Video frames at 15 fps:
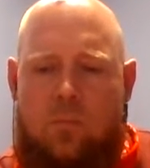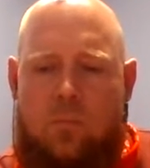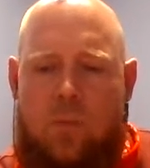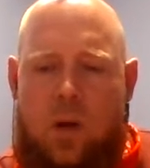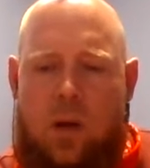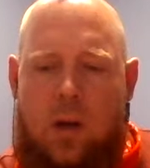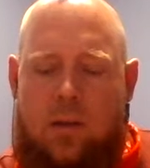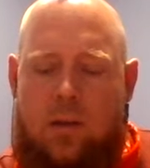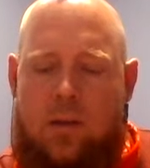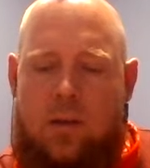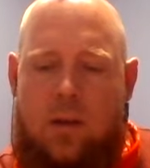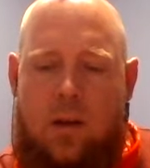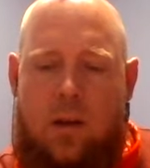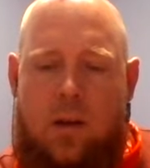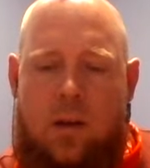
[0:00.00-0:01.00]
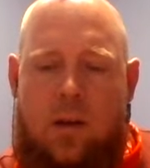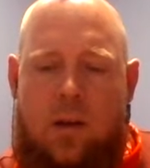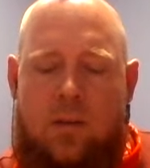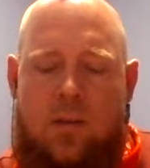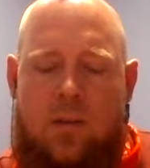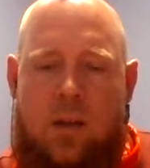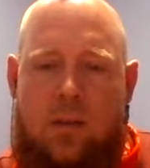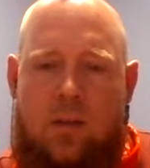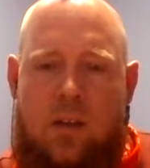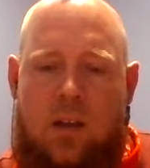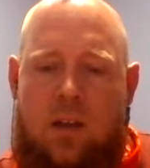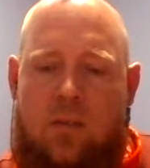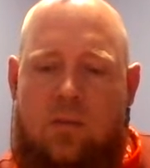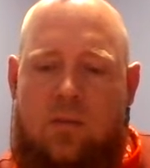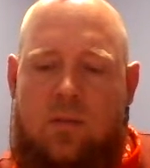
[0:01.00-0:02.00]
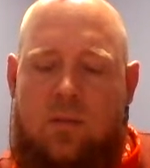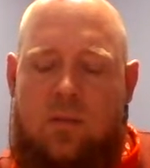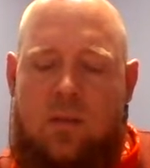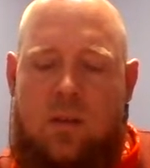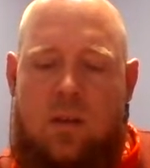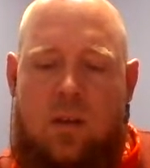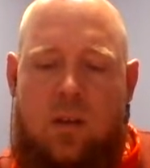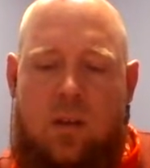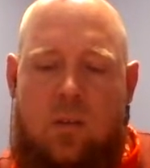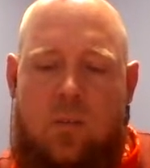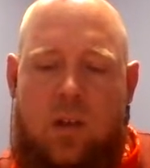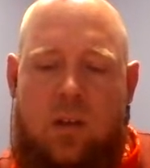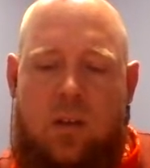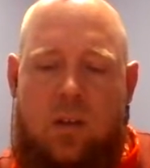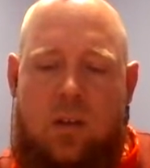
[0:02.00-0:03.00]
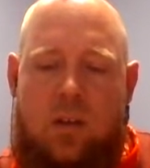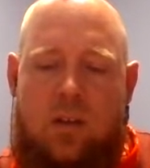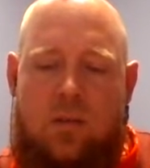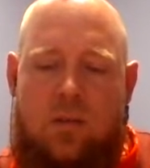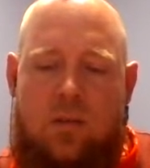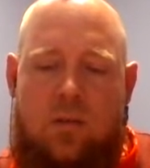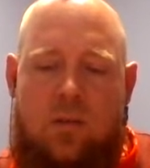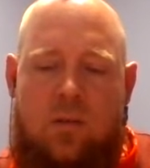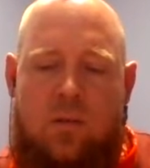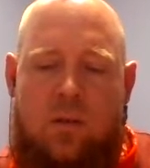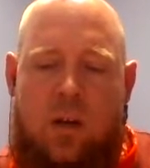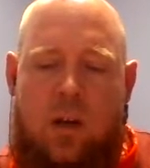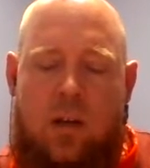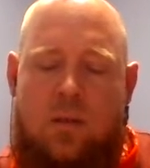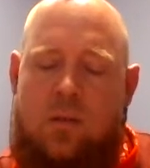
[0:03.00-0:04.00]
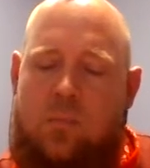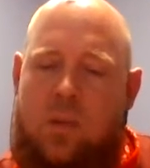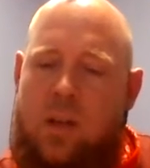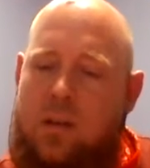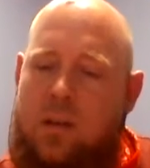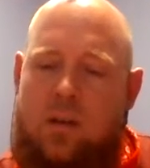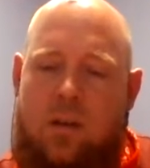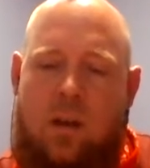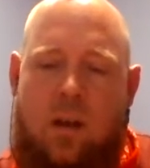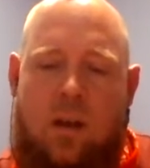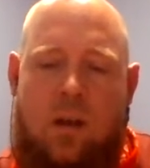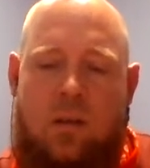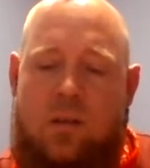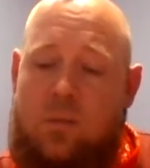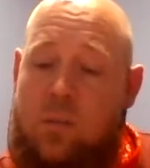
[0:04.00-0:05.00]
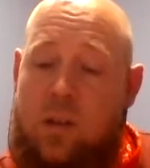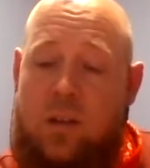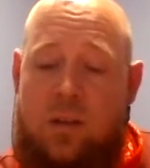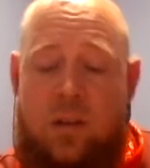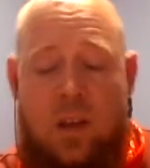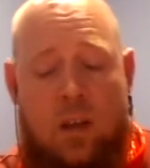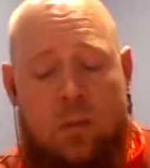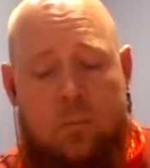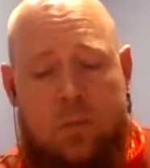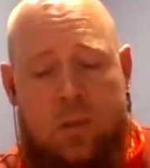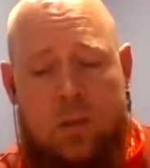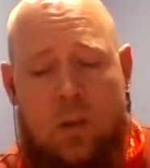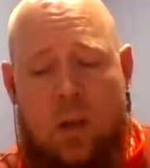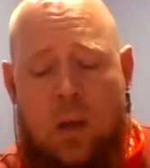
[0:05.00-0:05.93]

But that leaves the ability to split in teams,